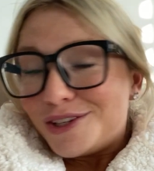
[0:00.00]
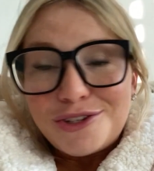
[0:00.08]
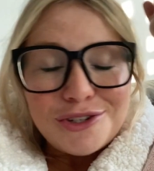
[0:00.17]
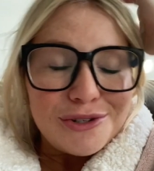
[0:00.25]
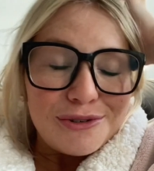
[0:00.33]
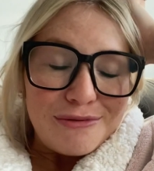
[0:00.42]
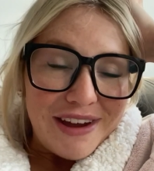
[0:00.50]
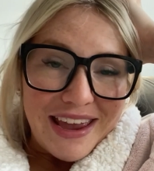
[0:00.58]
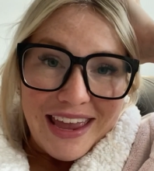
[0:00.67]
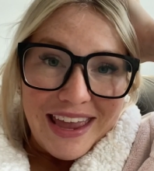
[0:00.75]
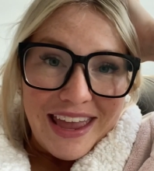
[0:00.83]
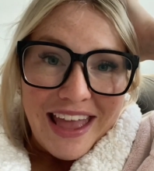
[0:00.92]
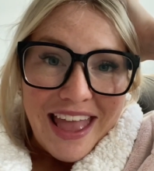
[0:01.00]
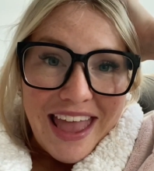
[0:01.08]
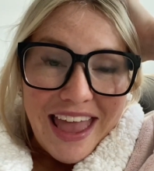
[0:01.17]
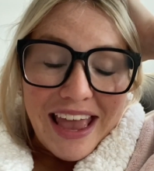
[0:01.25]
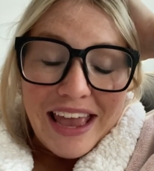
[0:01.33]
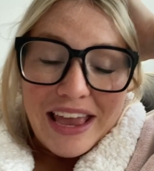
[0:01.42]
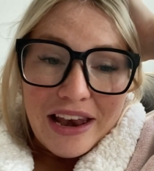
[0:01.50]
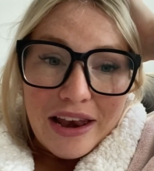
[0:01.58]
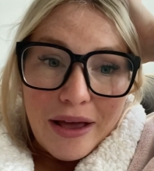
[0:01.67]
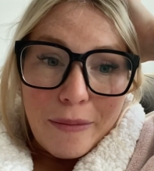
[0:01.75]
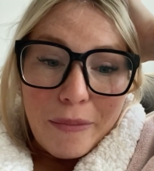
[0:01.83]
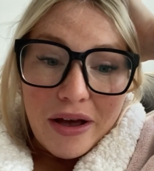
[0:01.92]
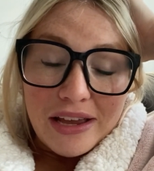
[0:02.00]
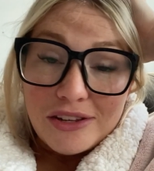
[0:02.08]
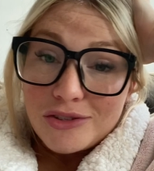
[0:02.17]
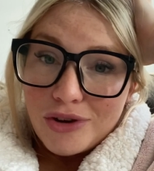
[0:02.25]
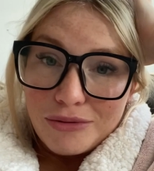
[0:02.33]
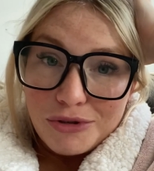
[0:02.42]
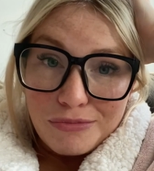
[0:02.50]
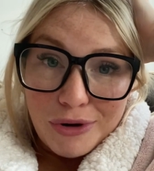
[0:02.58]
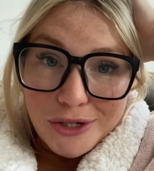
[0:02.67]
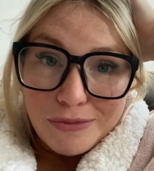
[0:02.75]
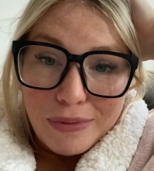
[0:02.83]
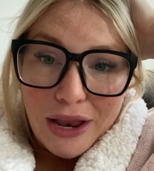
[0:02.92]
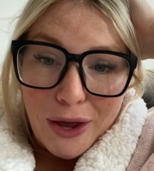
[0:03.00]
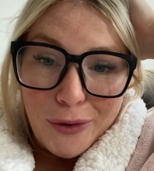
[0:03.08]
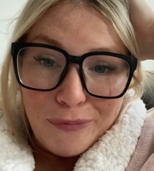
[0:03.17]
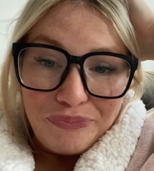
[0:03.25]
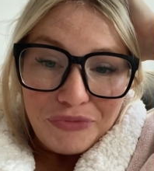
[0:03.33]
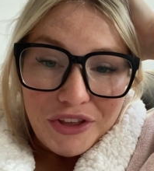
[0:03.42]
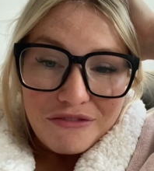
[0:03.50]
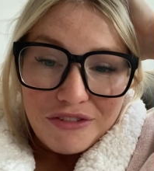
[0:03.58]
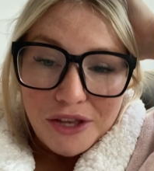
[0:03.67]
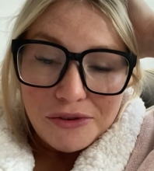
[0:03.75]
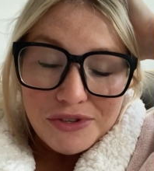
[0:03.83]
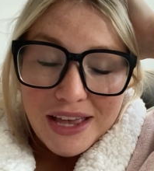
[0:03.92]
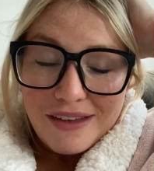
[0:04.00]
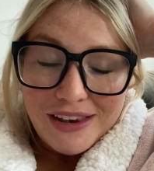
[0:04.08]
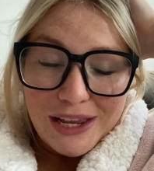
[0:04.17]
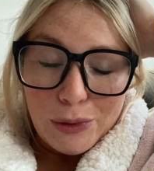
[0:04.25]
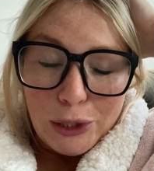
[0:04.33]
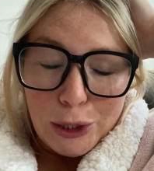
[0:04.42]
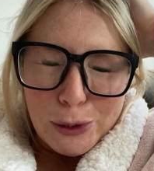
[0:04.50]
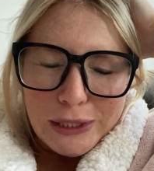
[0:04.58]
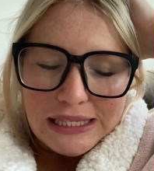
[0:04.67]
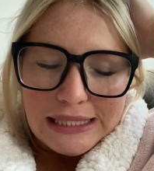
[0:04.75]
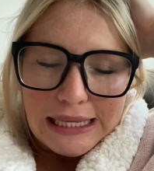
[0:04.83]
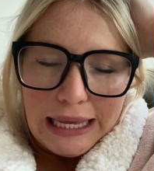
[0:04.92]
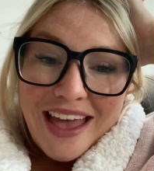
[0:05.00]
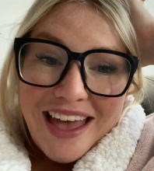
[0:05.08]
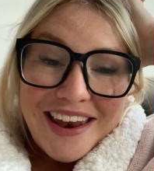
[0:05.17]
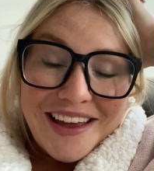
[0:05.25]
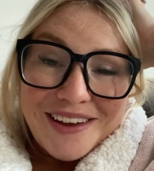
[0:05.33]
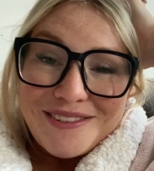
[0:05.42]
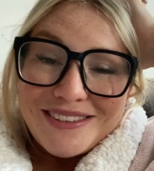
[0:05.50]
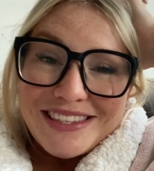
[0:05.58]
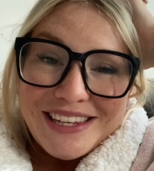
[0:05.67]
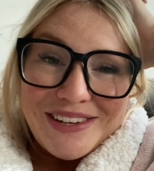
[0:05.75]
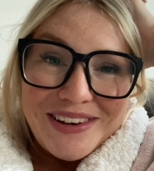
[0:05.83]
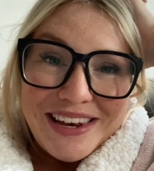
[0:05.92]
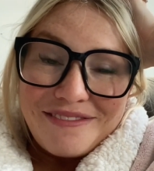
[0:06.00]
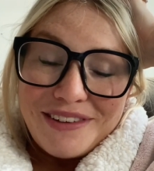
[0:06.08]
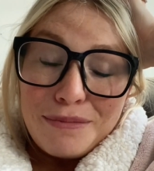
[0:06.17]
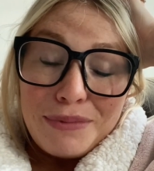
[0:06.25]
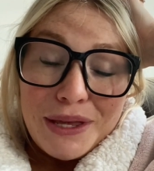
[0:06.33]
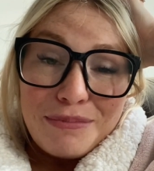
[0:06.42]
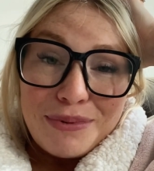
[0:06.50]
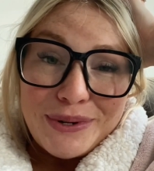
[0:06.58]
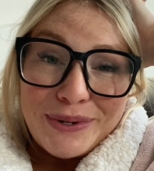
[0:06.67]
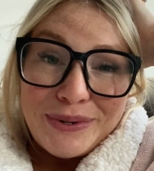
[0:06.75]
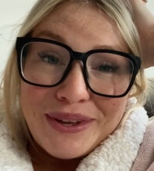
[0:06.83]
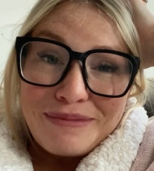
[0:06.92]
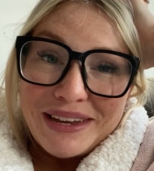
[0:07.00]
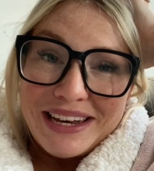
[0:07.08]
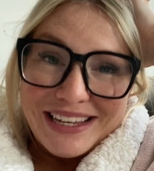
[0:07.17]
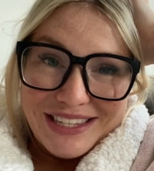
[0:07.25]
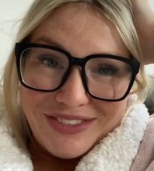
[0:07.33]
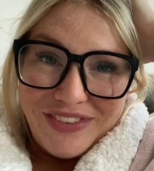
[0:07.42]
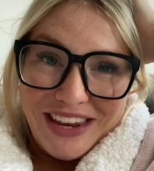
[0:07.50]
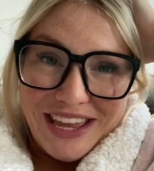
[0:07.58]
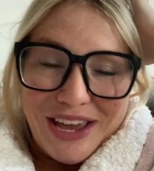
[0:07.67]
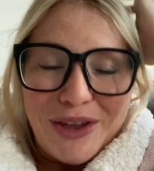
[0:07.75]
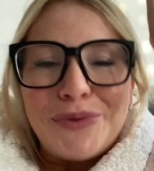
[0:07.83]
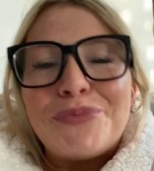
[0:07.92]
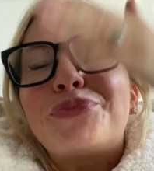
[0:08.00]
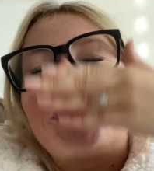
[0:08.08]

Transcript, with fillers: jewellery in my description box below for you to have a little look-see. And I will see you lovely people in my next video.